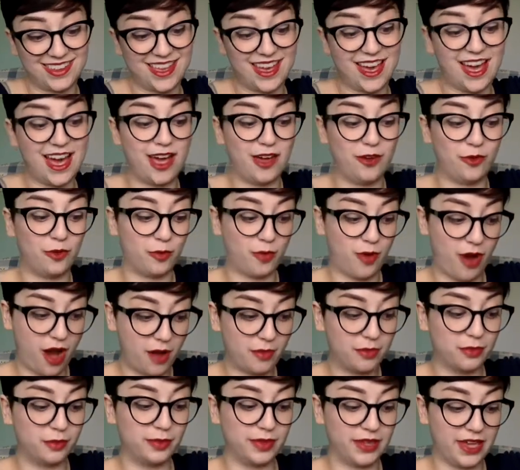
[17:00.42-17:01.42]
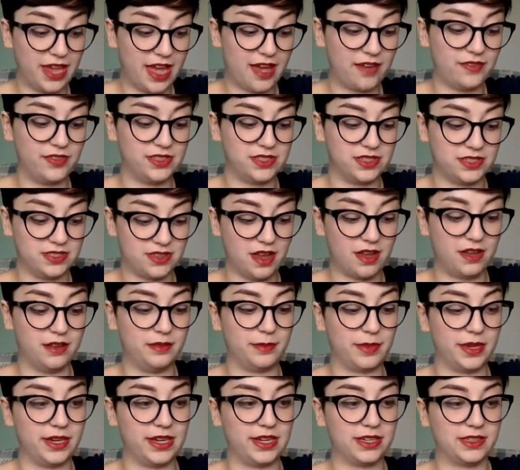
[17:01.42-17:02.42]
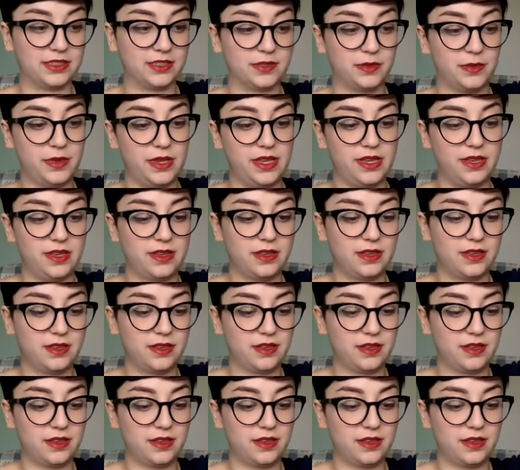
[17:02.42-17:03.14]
I will probably have this done by next week.